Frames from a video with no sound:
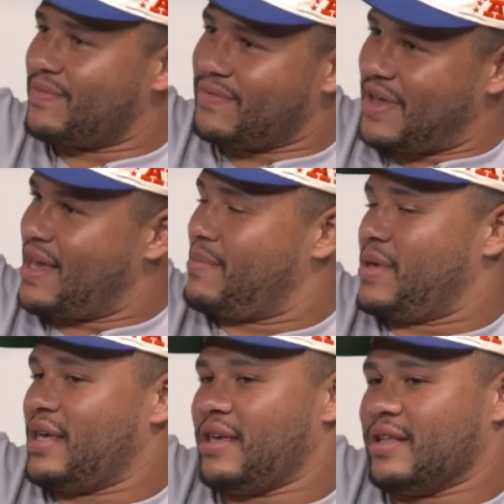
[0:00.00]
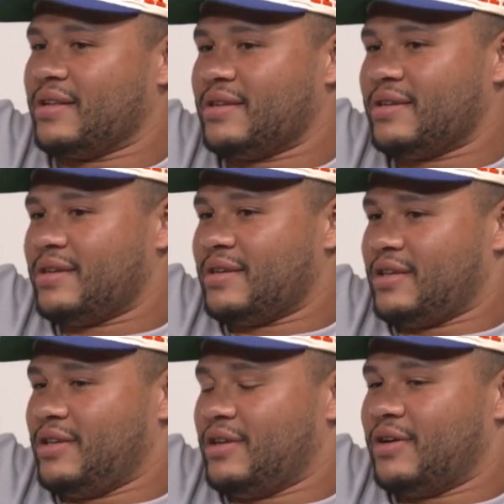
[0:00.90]
fed me and,
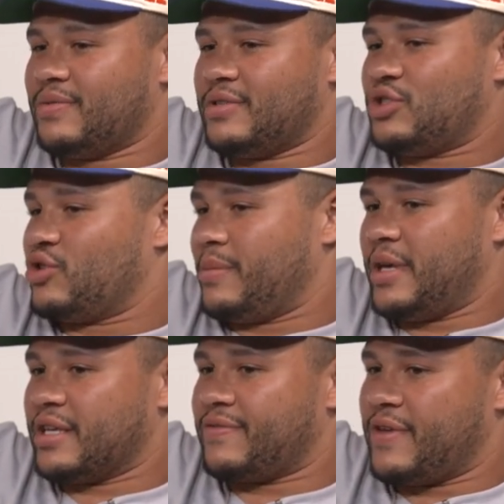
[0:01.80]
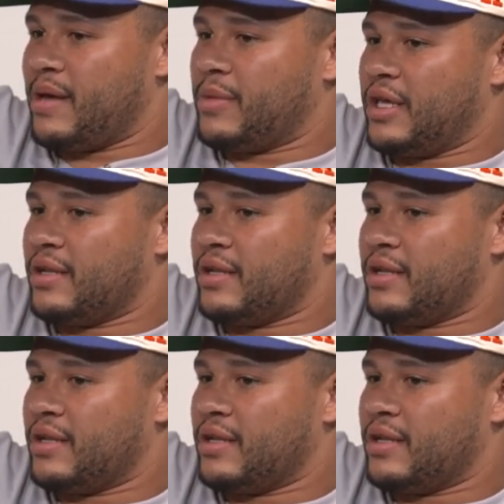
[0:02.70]
you know, just treated me as family.